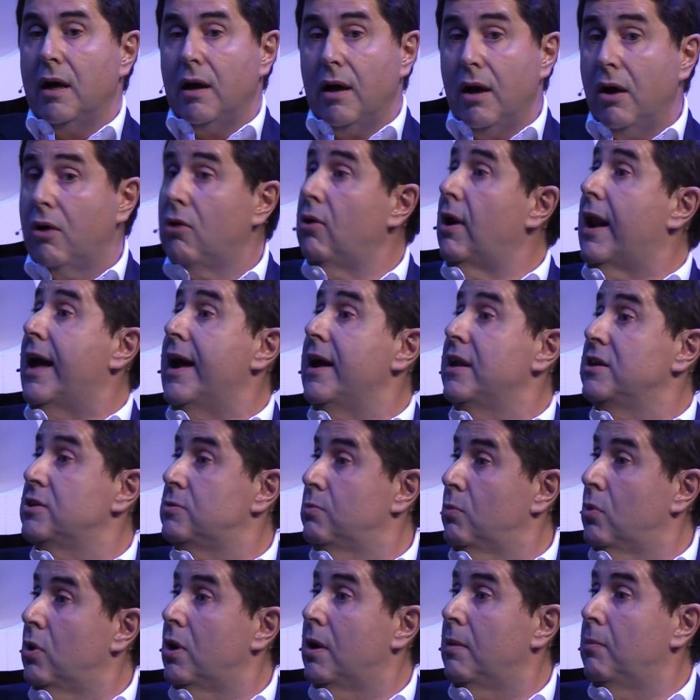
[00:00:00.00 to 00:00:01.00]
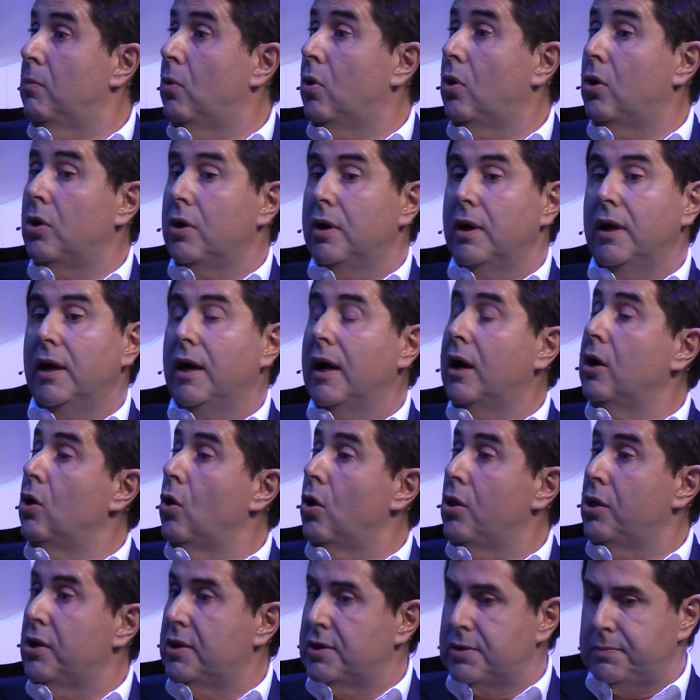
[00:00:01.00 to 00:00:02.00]
airlines more and more, and
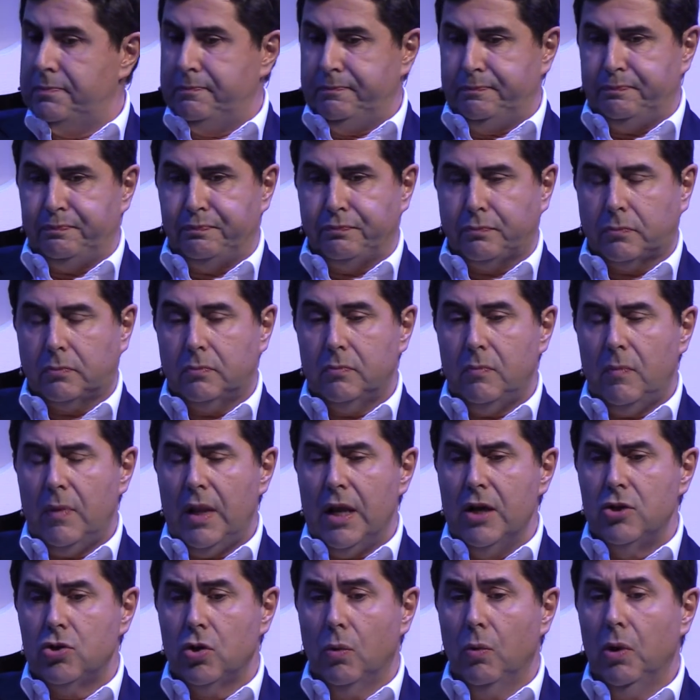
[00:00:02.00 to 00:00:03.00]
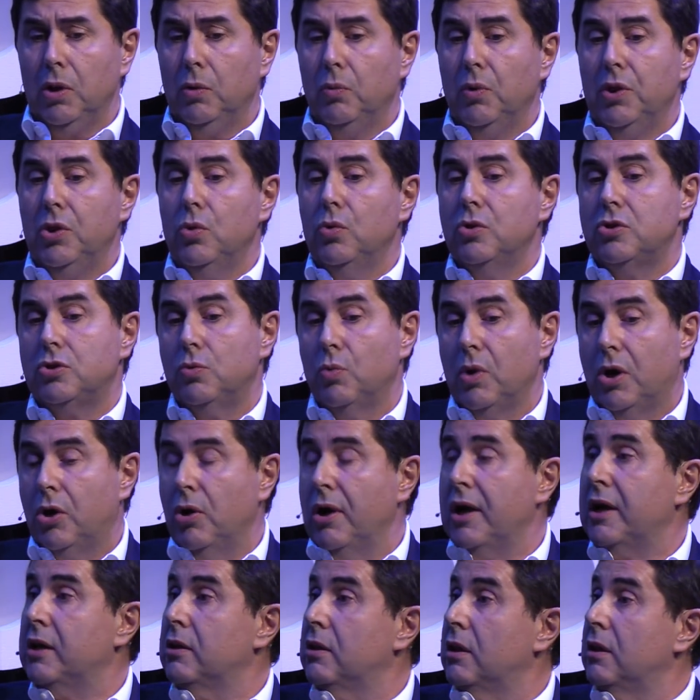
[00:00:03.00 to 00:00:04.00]
others. So what we do is we
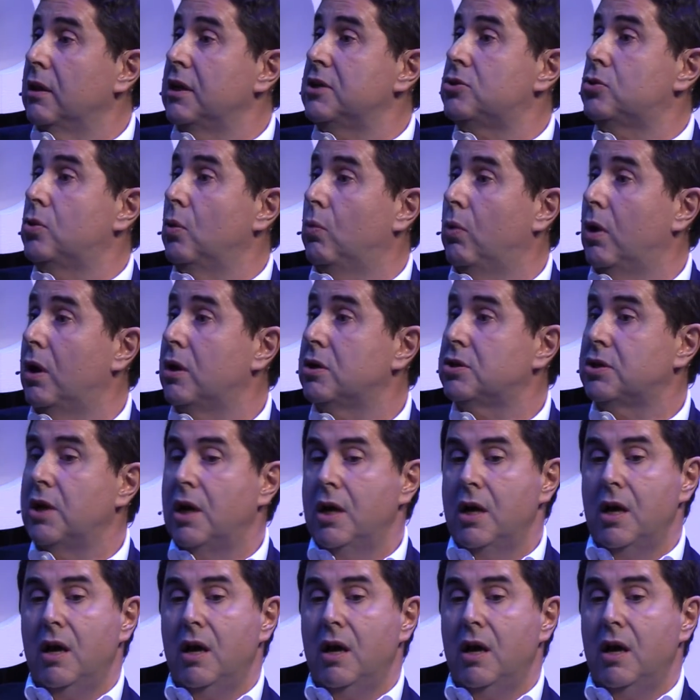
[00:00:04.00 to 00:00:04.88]
connect these 2 worlds.